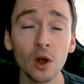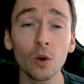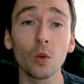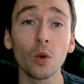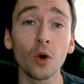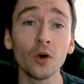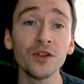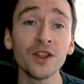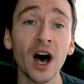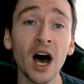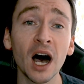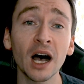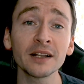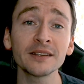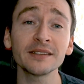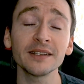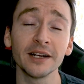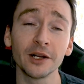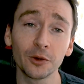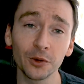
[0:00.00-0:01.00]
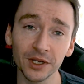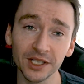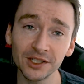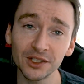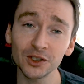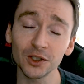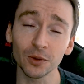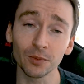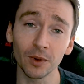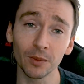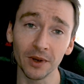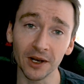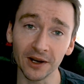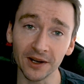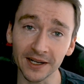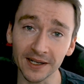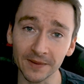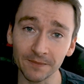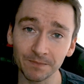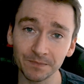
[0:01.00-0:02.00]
will not increase your mobility.